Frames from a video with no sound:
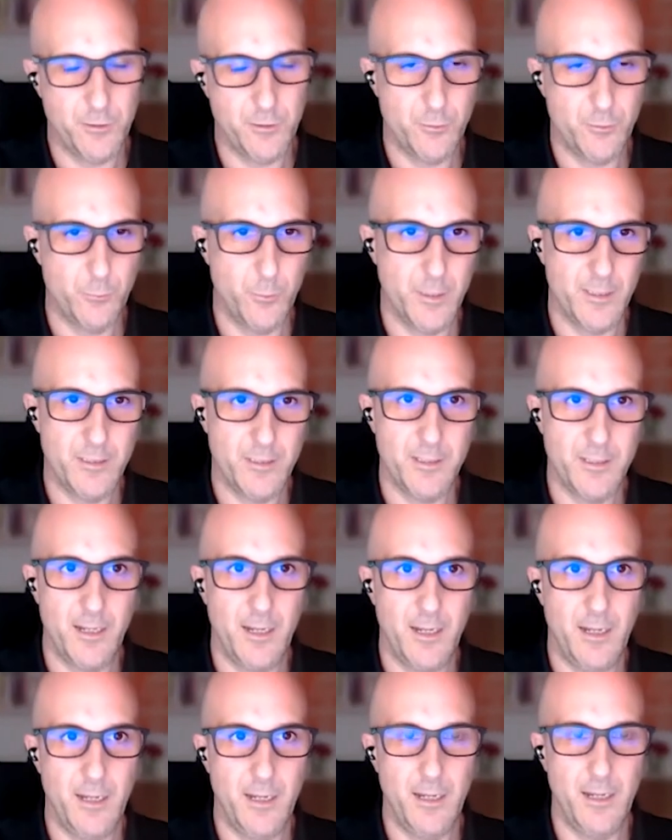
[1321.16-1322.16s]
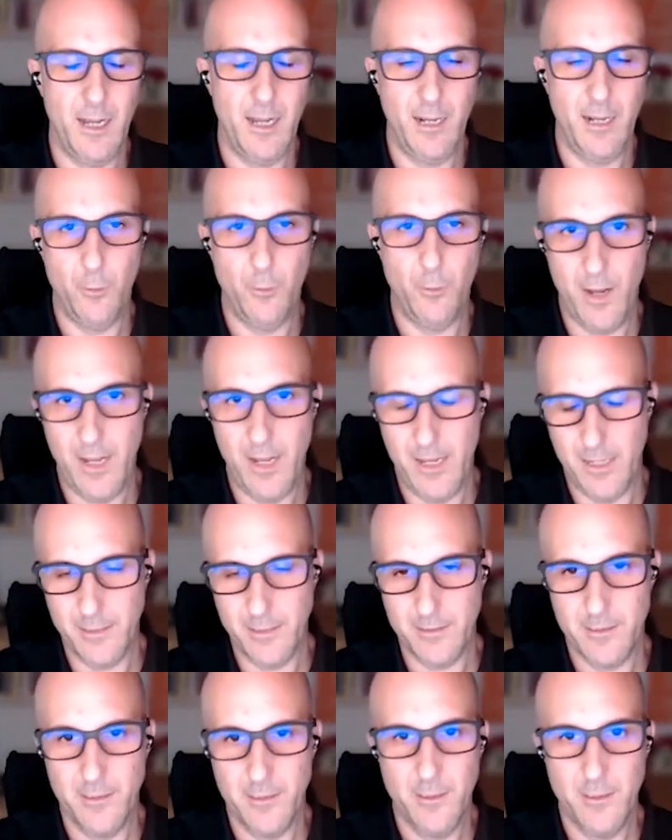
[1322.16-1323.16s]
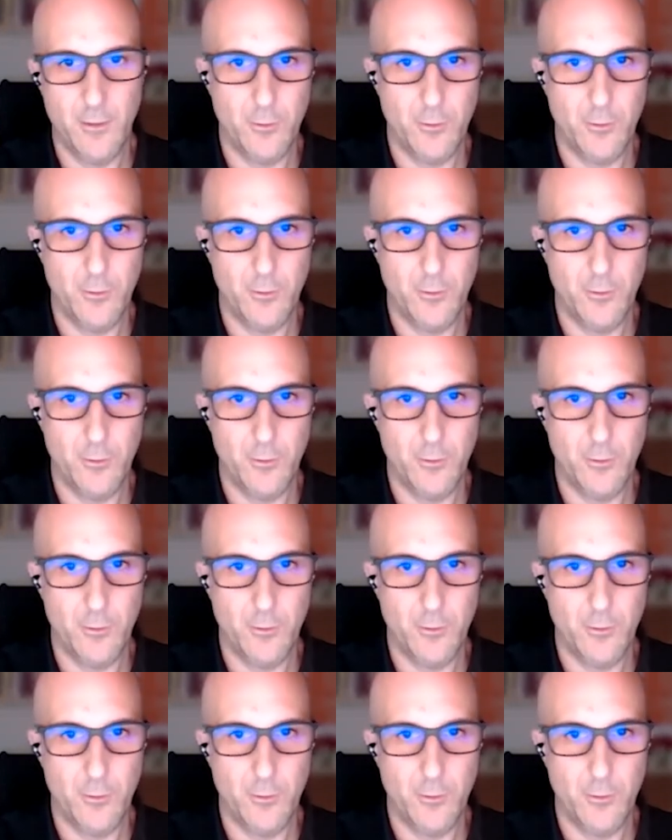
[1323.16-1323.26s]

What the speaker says: which allow us